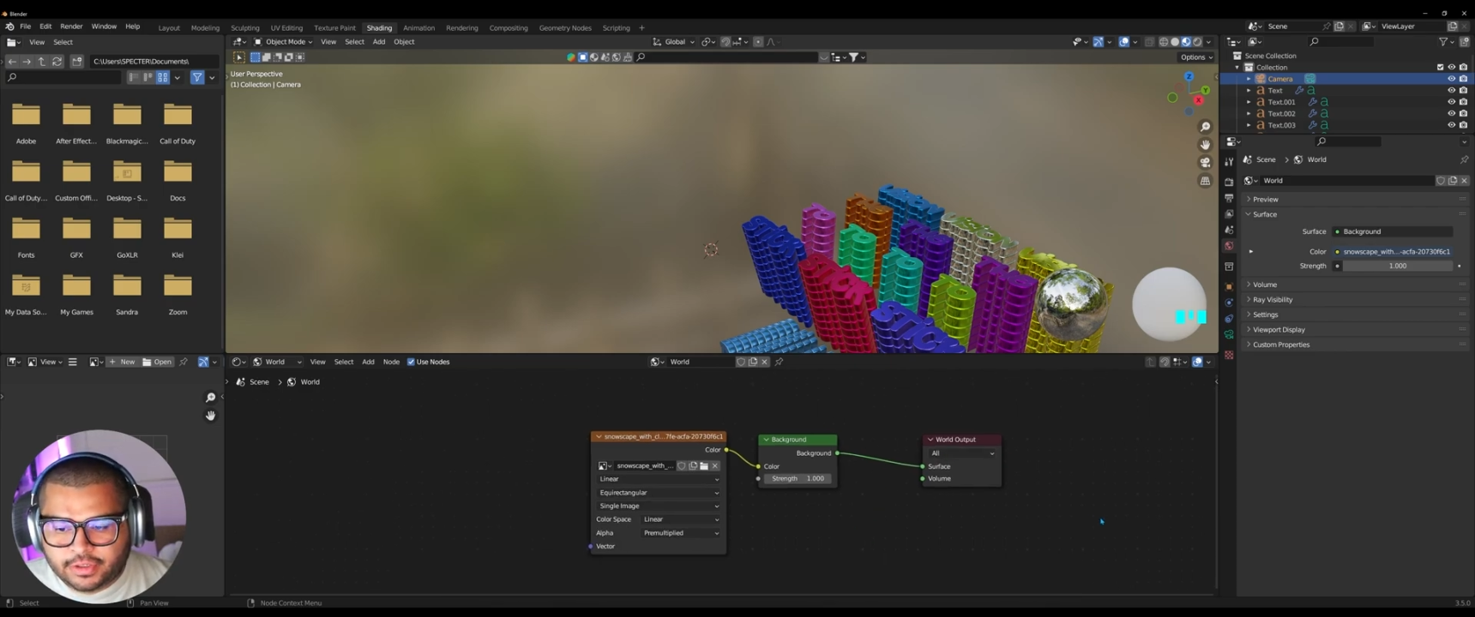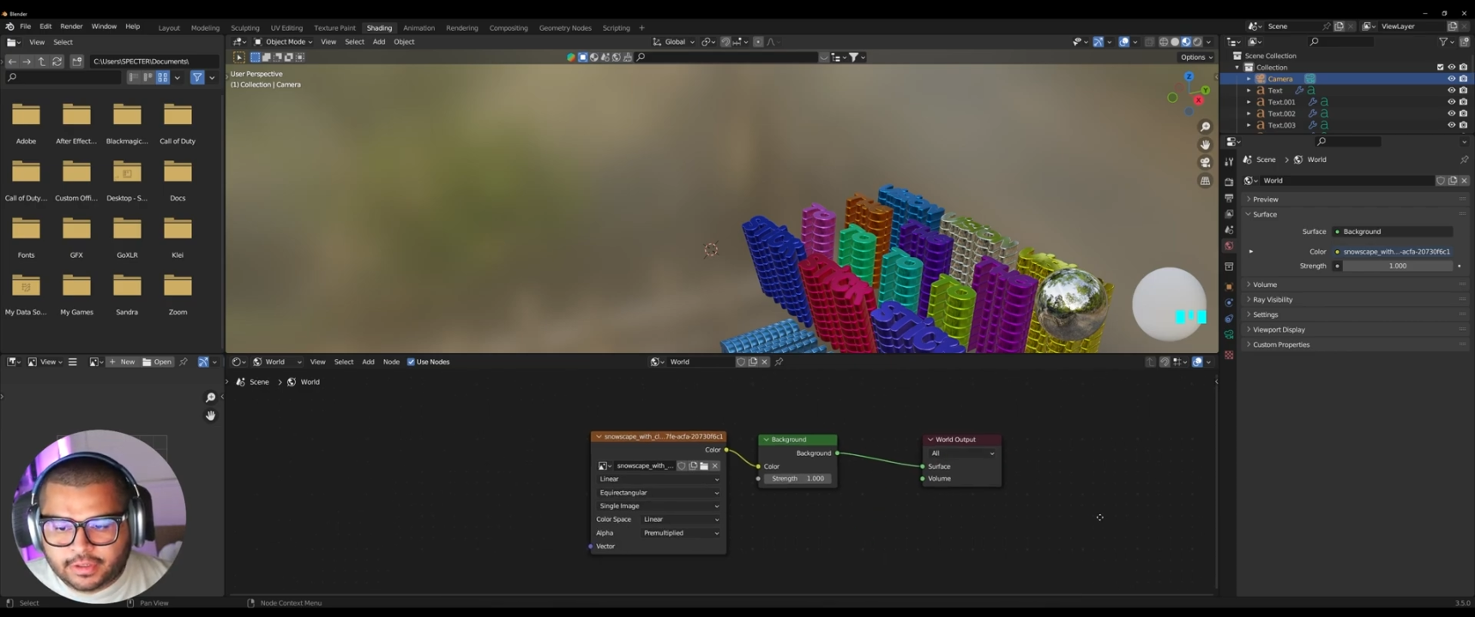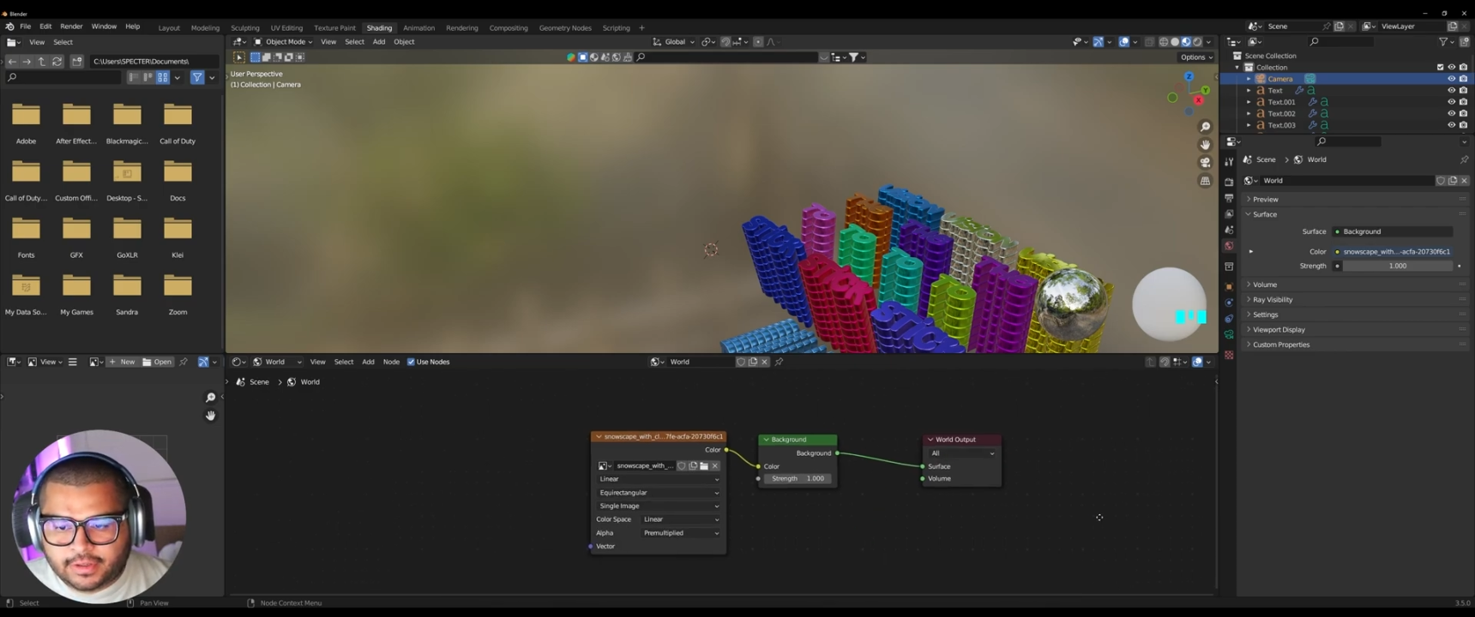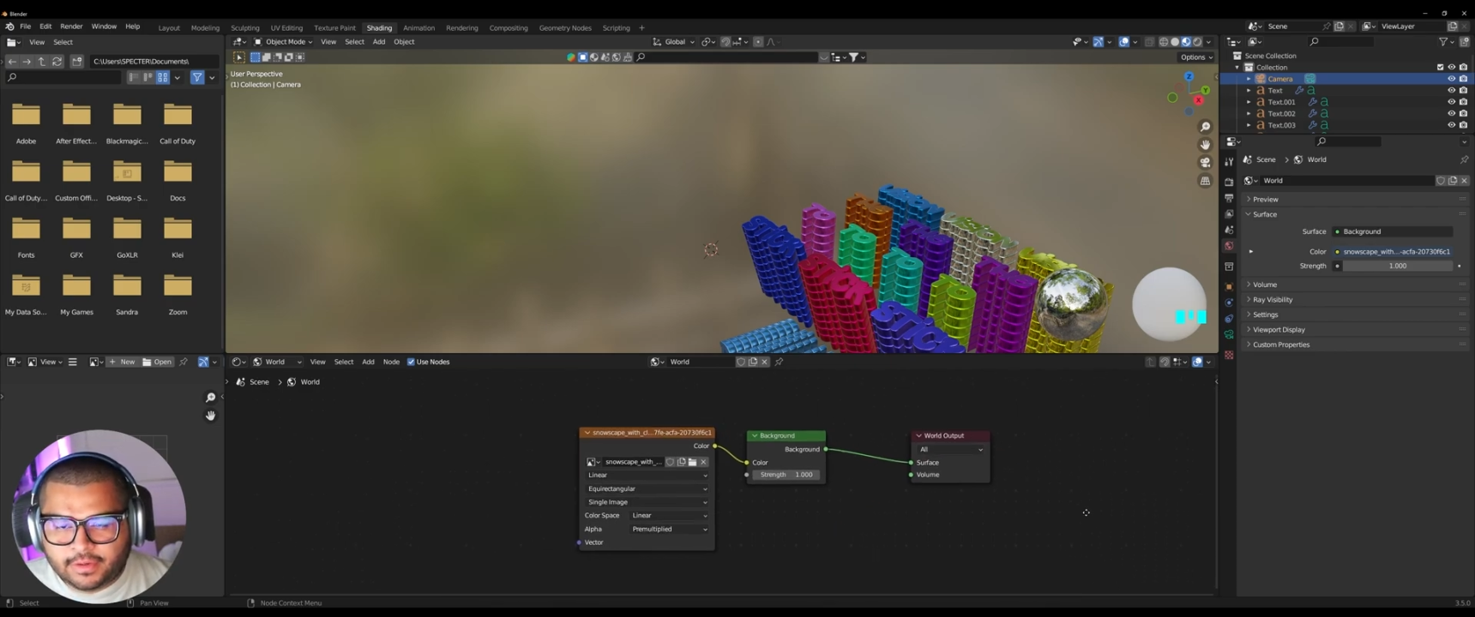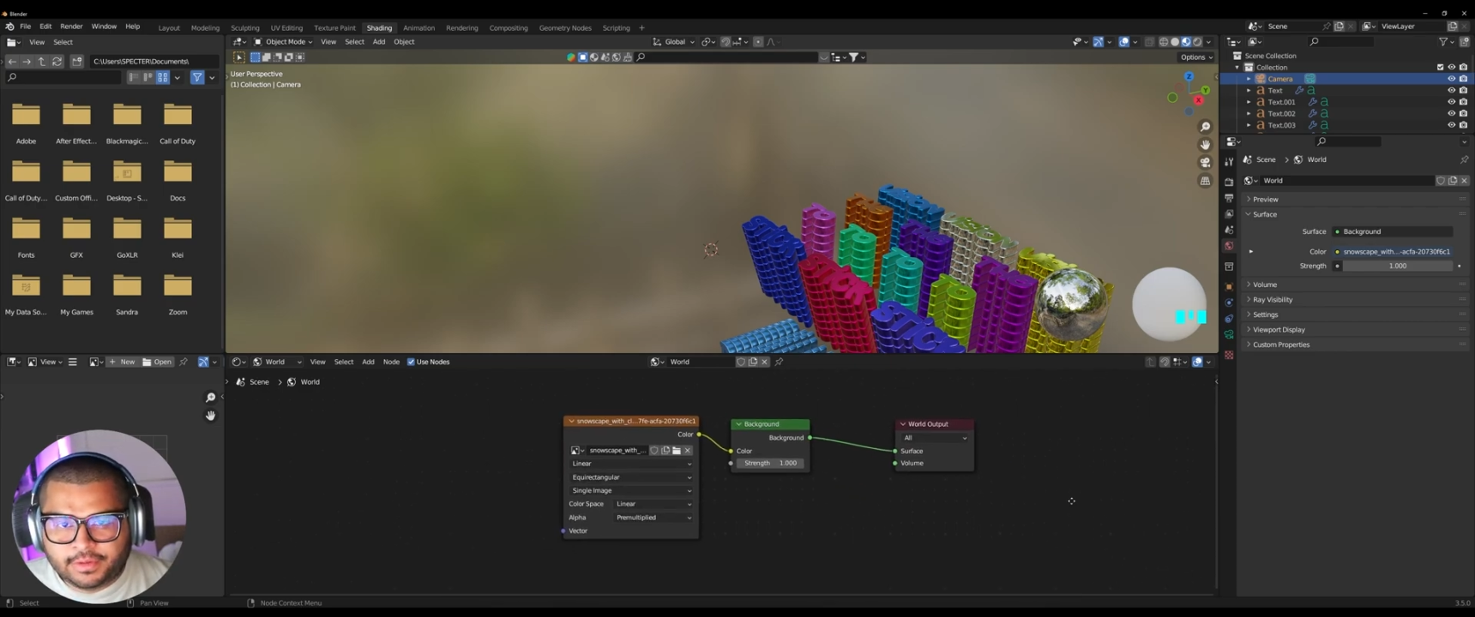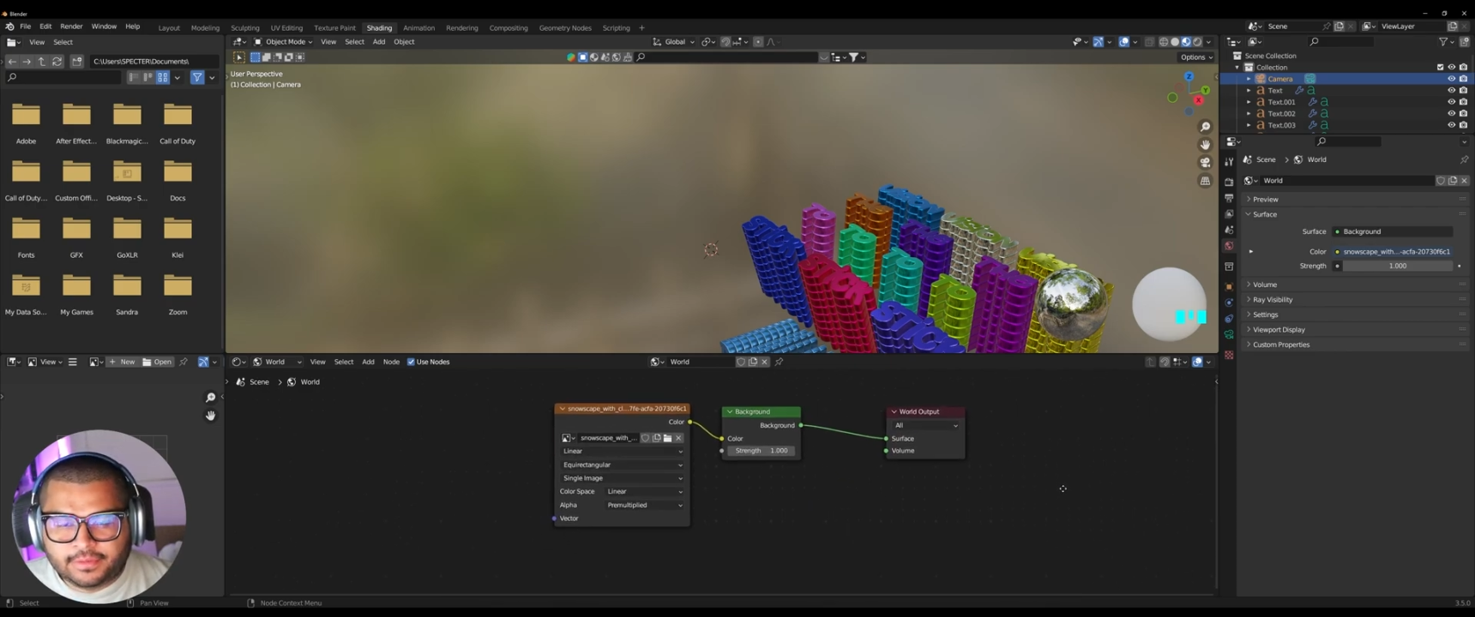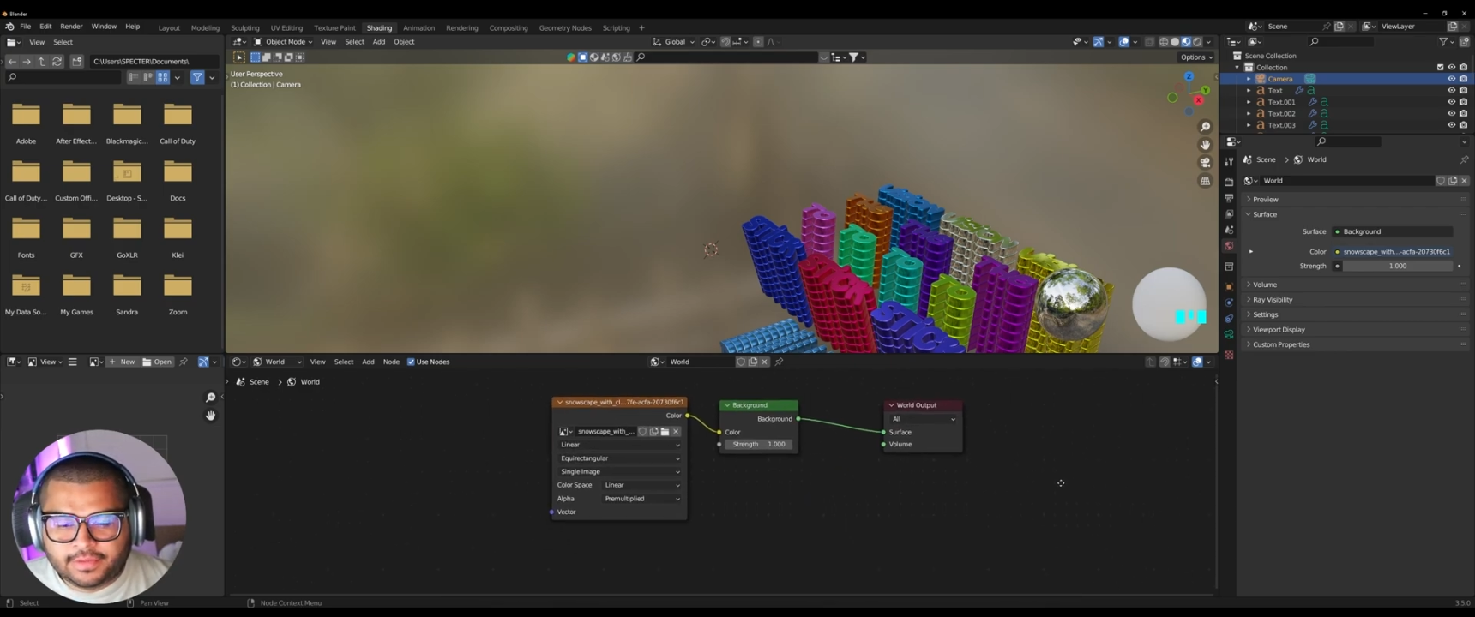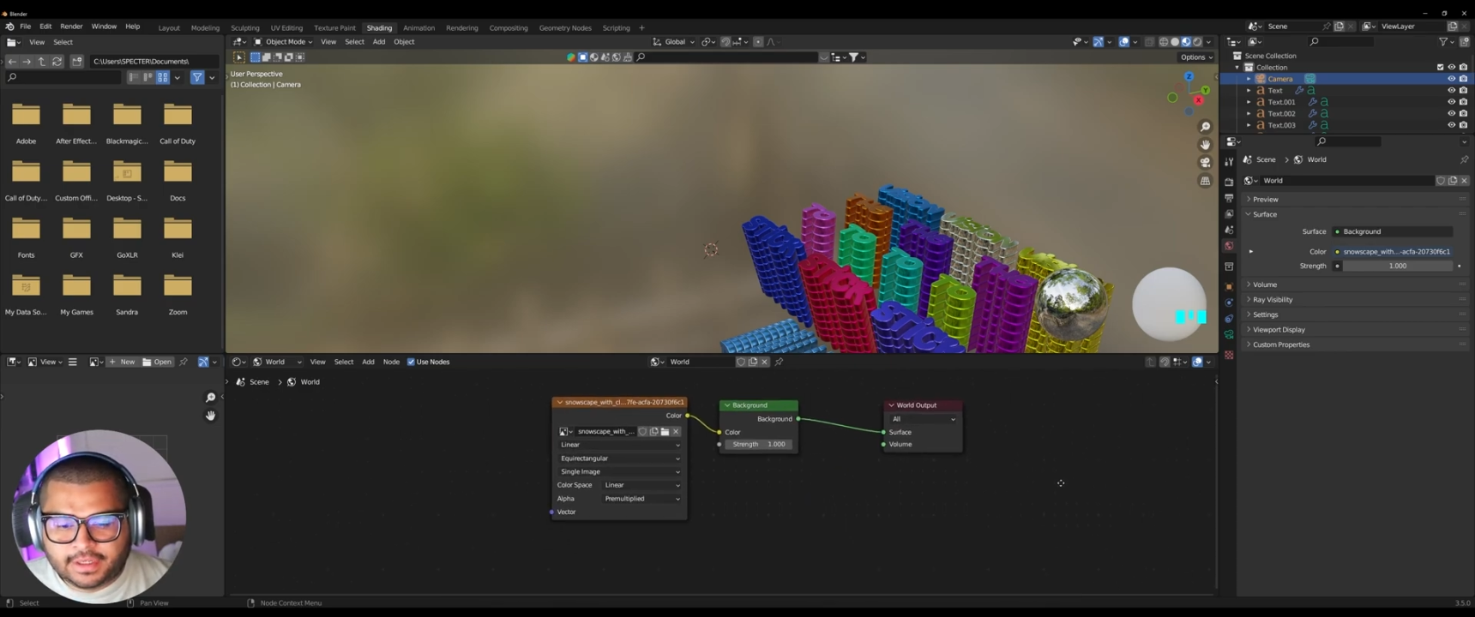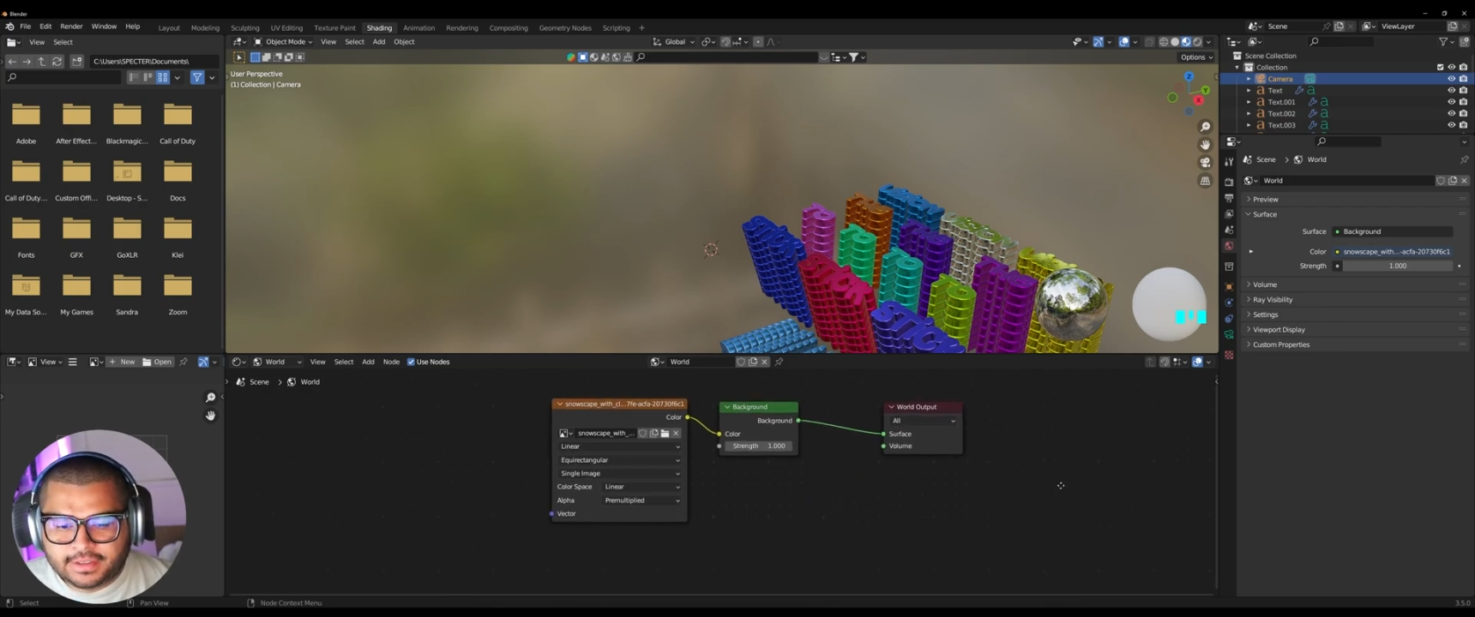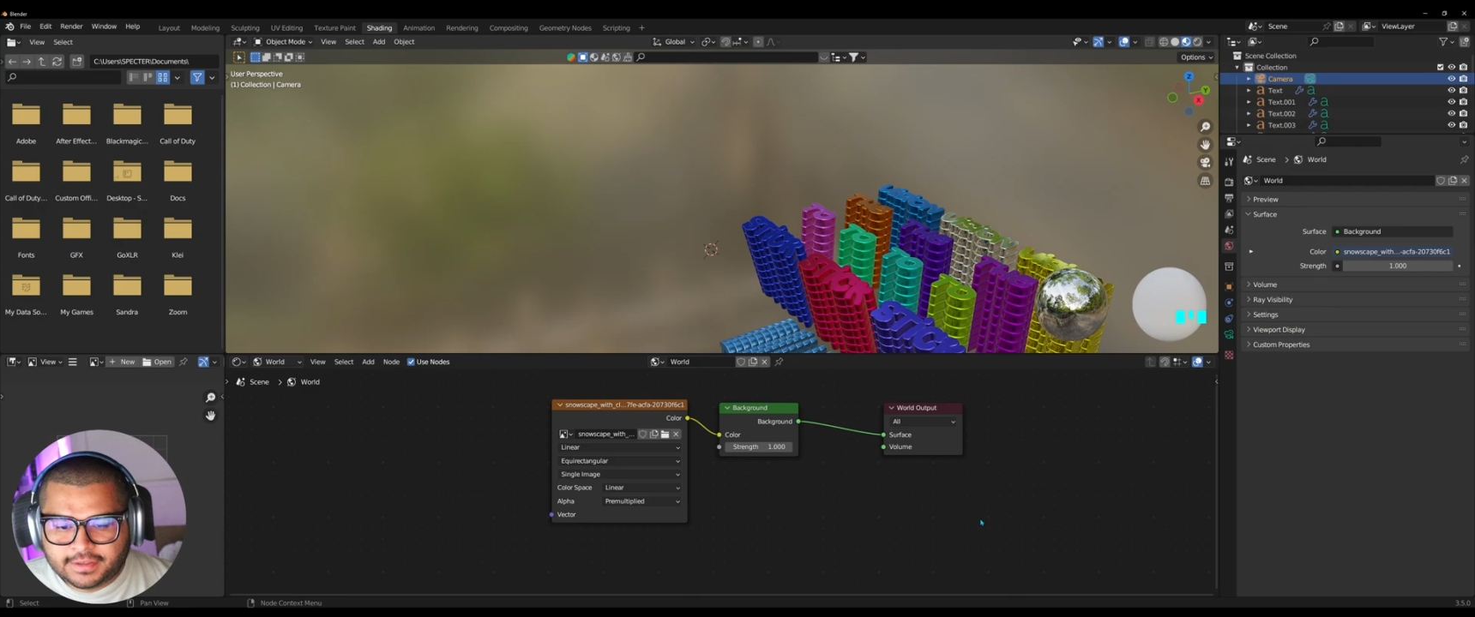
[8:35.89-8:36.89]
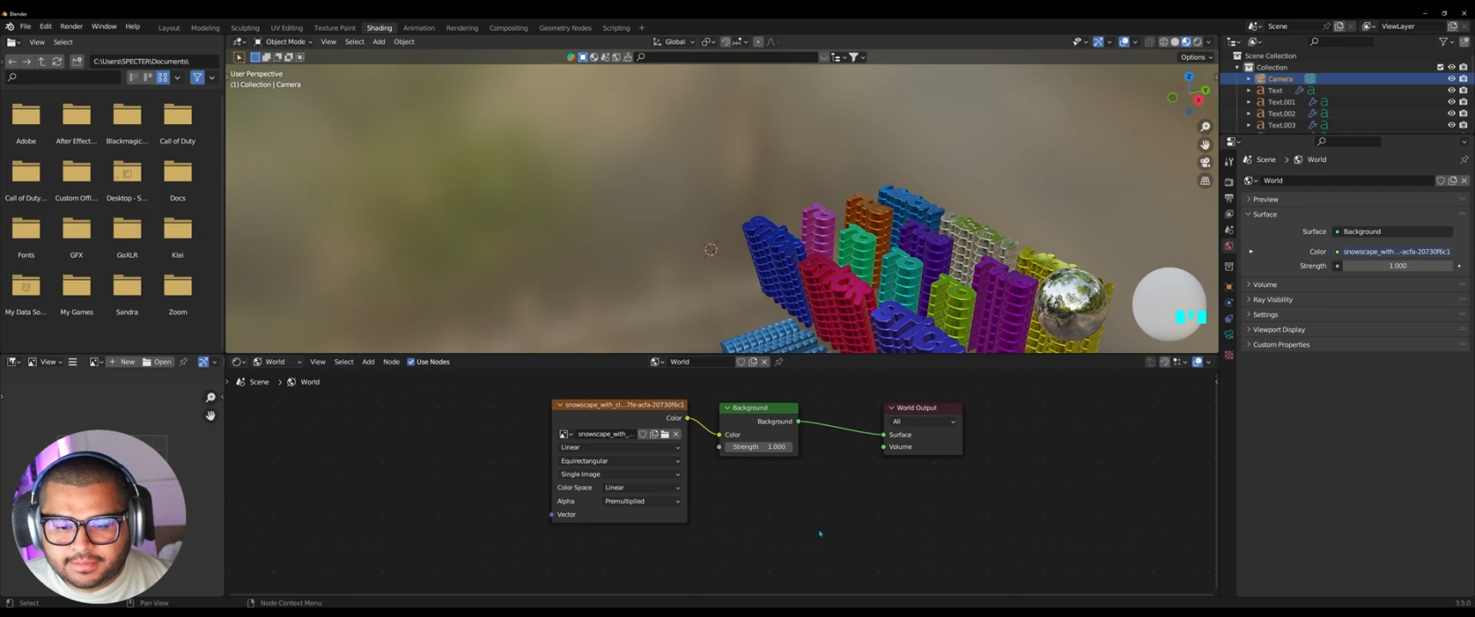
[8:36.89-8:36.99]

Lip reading: along with the font.